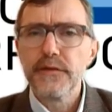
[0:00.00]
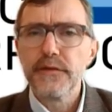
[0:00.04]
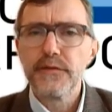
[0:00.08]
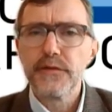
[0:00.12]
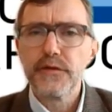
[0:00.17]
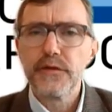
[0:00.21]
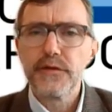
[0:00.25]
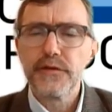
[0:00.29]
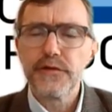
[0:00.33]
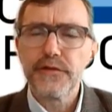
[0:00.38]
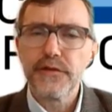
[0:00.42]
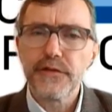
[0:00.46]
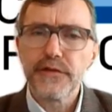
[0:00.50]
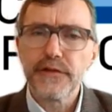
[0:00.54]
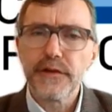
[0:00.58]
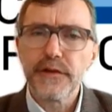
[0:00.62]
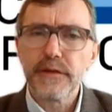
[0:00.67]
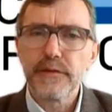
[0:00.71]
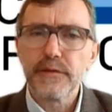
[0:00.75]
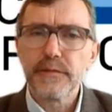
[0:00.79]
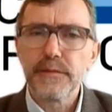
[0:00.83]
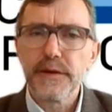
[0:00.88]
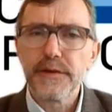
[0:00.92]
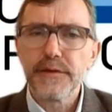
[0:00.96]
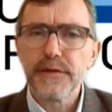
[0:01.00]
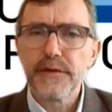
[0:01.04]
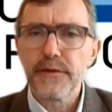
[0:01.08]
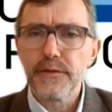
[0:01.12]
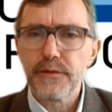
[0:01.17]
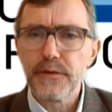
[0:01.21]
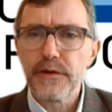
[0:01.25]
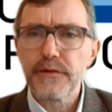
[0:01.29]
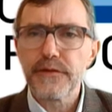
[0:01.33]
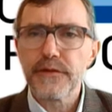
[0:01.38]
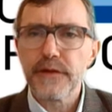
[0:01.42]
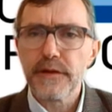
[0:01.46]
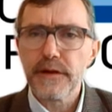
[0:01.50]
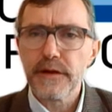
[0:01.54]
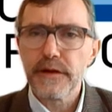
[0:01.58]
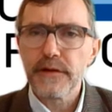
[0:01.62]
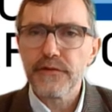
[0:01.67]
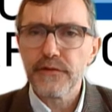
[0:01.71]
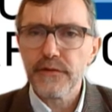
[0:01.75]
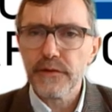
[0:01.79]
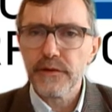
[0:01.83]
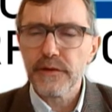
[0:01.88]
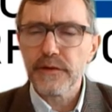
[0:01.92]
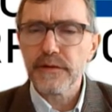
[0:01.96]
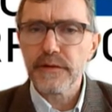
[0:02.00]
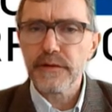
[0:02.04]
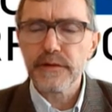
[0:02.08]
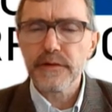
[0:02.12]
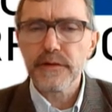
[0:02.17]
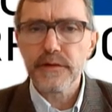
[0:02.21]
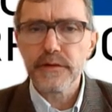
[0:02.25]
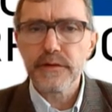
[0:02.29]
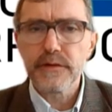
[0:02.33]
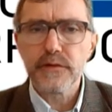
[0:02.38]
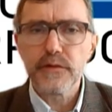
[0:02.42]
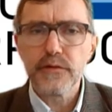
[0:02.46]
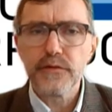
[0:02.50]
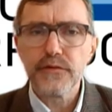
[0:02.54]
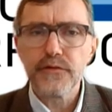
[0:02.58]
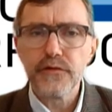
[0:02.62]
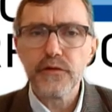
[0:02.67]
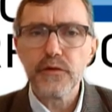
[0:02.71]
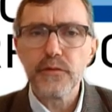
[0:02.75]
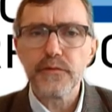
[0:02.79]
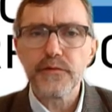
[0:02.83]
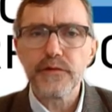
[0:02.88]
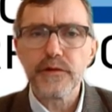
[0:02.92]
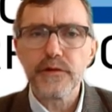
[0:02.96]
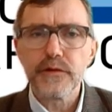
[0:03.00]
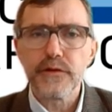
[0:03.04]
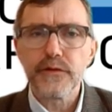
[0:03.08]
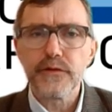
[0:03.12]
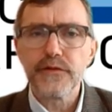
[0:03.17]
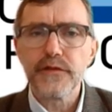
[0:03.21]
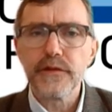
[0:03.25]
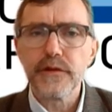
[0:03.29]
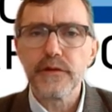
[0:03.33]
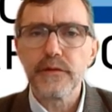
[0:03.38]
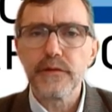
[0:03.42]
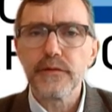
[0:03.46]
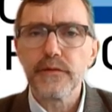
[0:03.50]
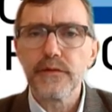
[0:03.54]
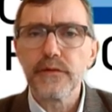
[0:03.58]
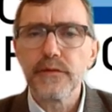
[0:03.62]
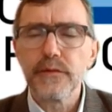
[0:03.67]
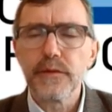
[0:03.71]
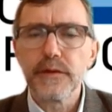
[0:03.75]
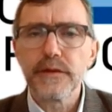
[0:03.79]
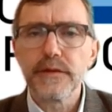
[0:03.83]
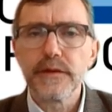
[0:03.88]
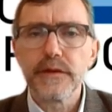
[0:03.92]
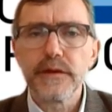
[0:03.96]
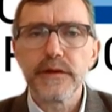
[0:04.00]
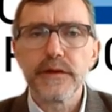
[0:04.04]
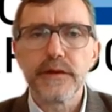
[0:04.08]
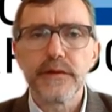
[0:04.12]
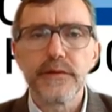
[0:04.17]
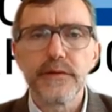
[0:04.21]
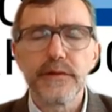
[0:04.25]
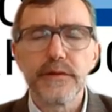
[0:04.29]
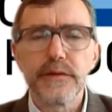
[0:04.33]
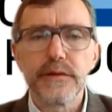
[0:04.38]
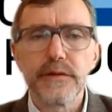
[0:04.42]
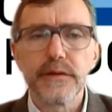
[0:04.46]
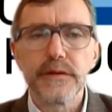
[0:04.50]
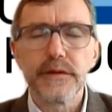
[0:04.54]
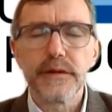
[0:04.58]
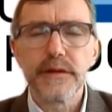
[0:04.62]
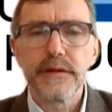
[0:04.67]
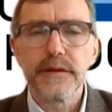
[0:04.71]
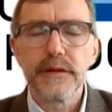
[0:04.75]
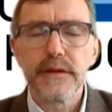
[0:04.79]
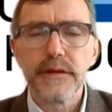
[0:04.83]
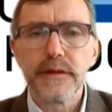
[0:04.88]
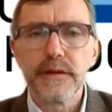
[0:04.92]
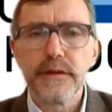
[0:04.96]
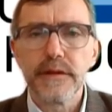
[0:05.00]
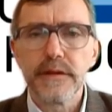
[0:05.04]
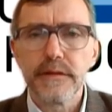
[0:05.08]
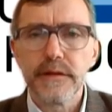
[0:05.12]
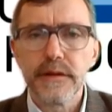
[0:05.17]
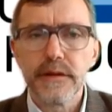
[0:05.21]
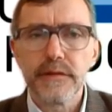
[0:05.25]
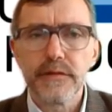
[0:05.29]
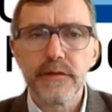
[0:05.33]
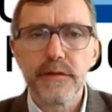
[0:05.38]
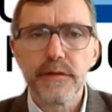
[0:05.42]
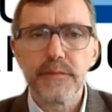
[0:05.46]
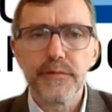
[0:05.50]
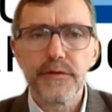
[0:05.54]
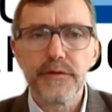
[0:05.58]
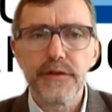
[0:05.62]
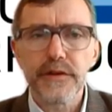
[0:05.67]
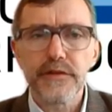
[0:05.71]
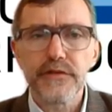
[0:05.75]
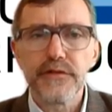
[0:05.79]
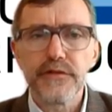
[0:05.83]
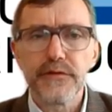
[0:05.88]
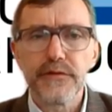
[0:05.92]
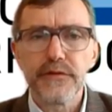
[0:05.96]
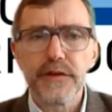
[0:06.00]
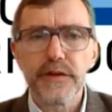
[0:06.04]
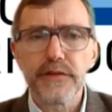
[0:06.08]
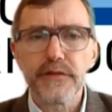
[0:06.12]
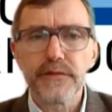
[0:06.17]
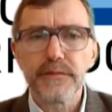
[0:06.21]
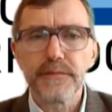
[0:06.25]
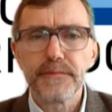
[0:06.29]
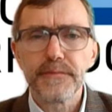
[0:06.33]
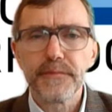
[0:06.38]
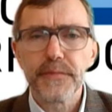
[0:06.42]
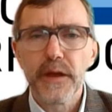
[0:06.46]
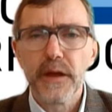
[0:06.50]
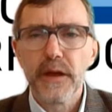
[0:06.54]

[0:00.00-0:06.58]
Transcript: versus other materials that actually uh, consumes a lot of CO2 in their production phase.